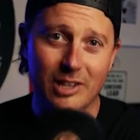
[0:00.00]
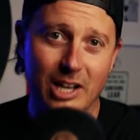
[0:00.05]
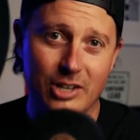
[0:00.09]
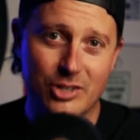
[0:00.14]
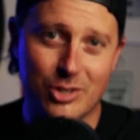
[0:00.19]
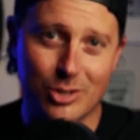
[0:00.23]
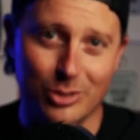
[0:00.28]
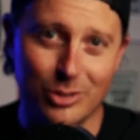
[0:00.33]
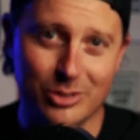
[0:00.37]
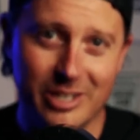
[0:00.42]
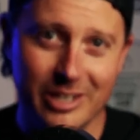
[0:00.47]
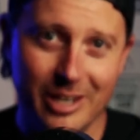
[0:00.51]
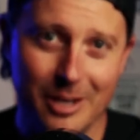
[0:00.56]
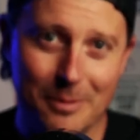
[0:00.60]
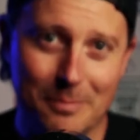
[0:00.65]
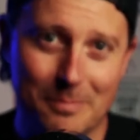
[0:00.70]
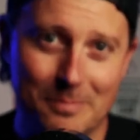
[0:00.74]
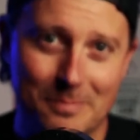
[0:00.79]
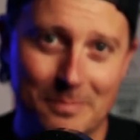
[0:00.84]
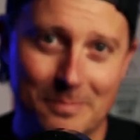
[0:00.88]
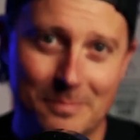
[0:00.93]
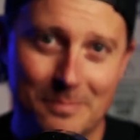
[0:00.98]
electrical tape.
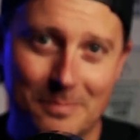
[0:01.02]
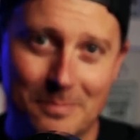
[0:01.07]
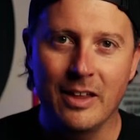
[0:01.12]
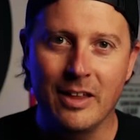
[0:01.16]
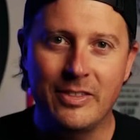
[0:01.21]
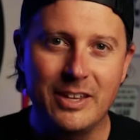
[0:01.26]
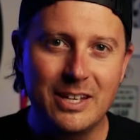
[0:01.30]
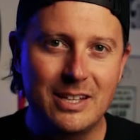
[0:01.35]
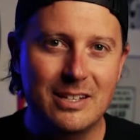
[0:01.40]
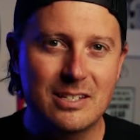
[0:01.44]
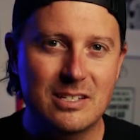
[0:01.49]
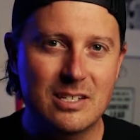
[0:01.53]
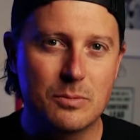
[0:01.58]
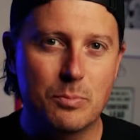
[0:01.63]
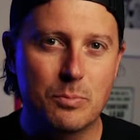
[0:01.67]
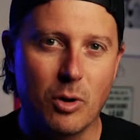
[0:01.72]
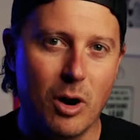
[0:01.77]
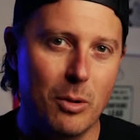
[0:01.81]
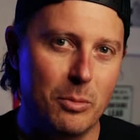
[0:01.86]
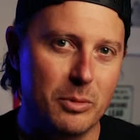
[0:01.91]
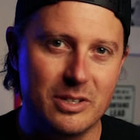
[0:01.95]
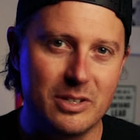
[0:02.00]
I think this is
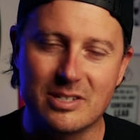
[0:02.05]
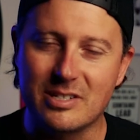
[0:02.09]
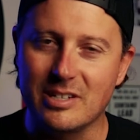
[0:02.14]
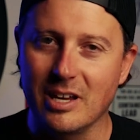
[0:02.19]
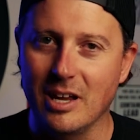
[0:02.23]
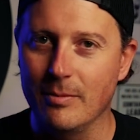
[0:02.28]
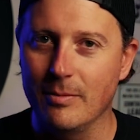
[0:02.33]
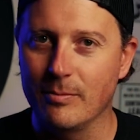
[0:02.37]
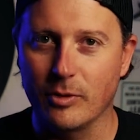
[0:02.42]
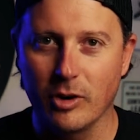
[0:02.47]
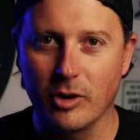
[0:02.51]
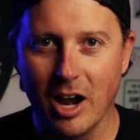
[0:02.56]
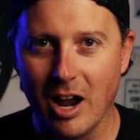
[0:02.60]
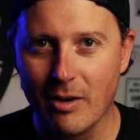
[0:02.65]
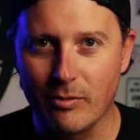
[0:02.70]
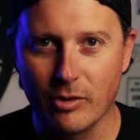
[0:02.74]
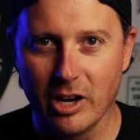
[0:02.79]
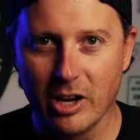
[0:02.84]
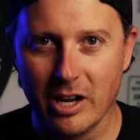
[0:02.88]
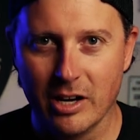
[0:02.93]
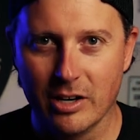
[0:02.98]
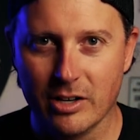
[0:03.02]
probably the same for
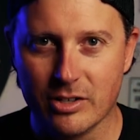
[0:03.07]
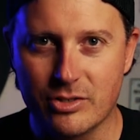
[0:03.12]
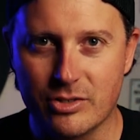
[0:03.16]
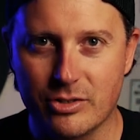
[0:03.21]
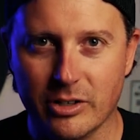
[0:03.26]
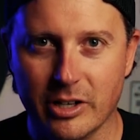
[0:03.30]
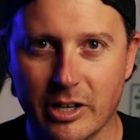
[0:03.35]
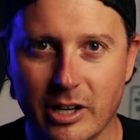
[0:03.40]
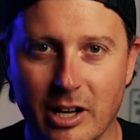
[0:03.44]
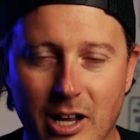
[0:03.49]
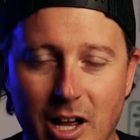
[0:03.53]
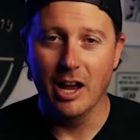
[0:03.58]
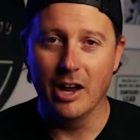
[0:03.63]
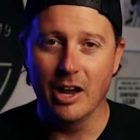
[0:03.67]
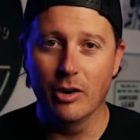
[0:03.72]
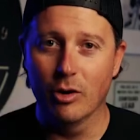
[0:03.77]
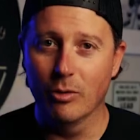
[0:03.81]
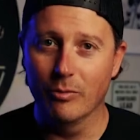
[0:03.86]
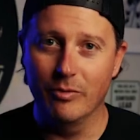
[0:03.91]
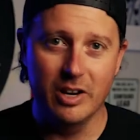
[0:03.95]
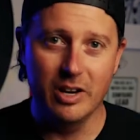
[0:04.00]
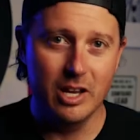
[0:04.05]
every industry. I know